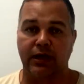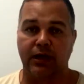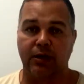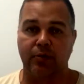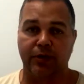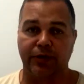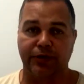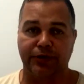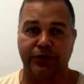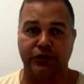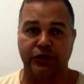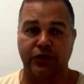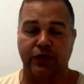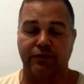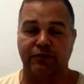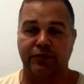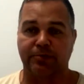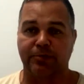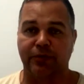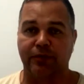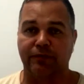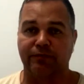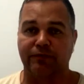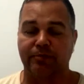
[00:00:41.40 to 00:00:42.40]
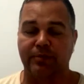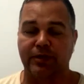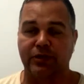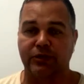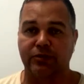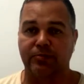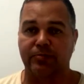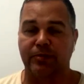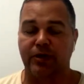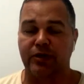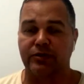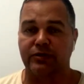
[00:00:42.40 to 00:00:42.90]
Uh, well deserved debut for
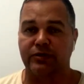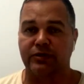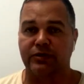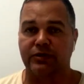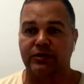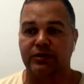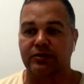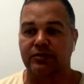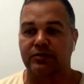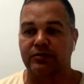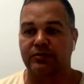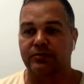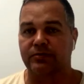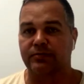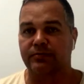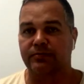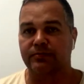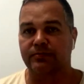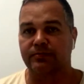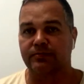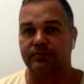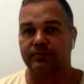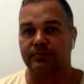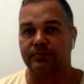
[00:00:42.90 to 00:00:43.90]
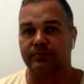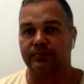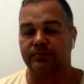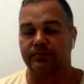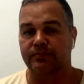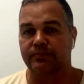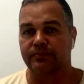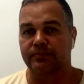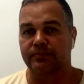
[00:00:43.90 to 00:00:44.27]
Mitchell Moses. All right, let's